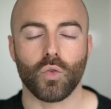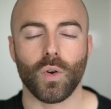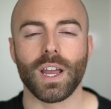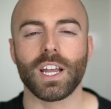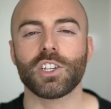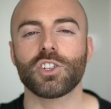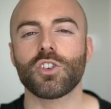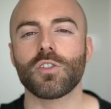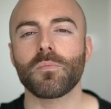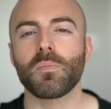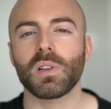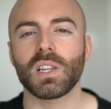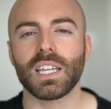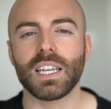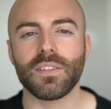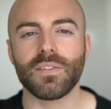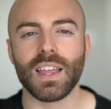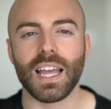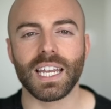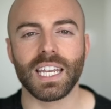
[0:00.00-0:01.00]
Granger
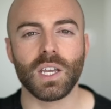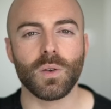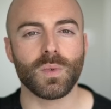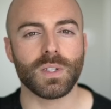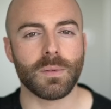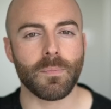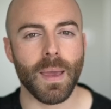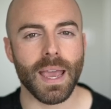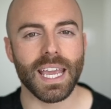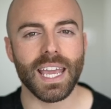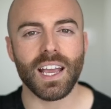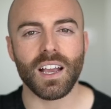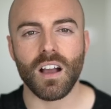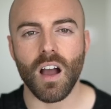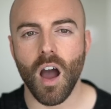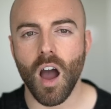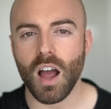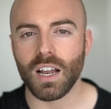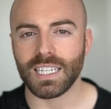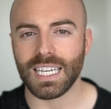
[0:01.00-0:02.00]
believed that he was making
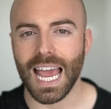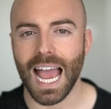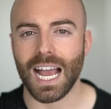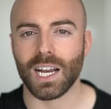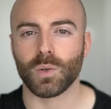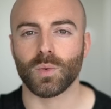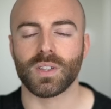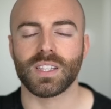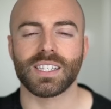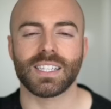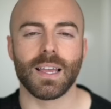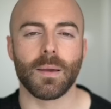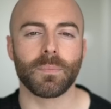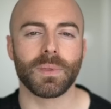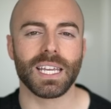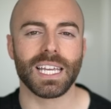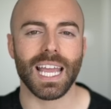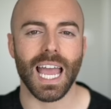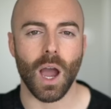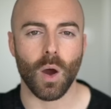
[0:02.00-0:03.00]
contact with
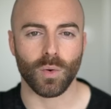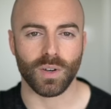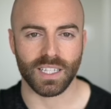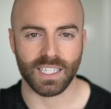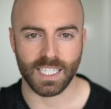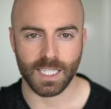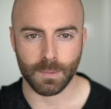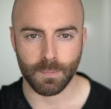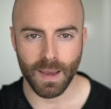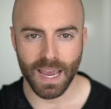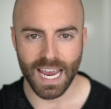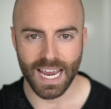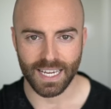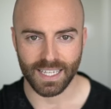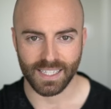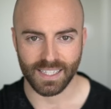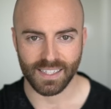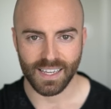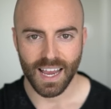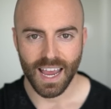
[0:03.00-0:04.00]
something out in
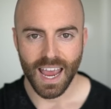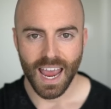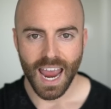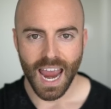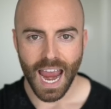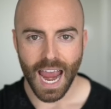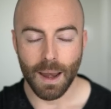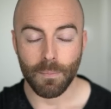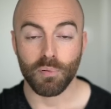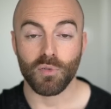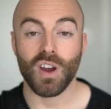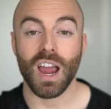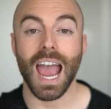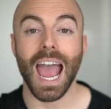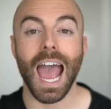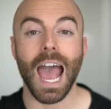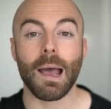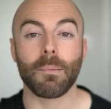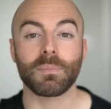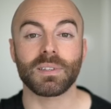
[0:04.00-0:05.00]
space, and
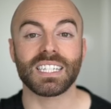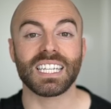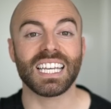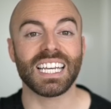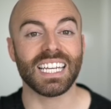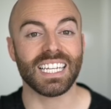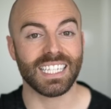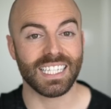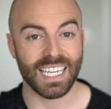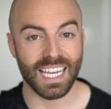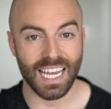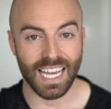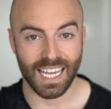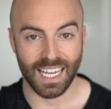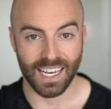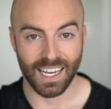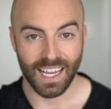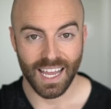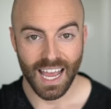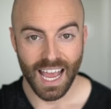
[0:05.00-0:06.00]
perhaps he
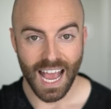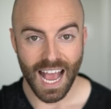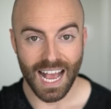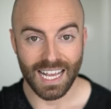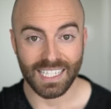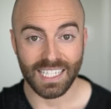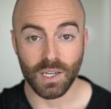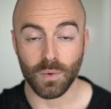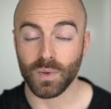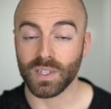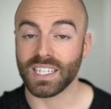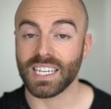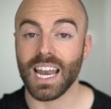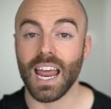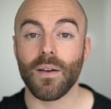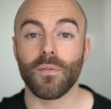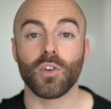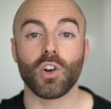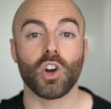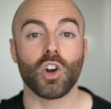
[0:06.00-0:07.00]
did, as he was
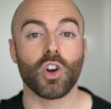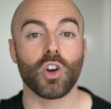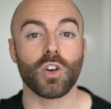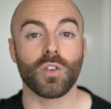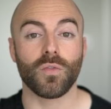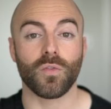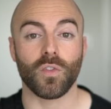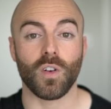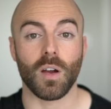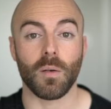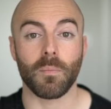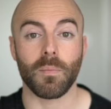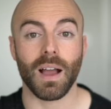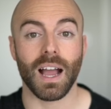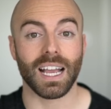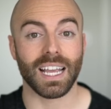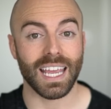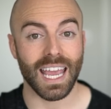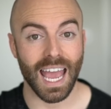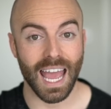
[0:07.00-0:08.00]
never heard from
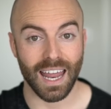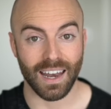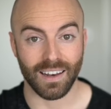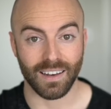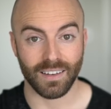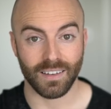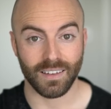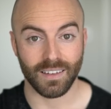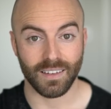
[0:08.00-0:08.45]
again.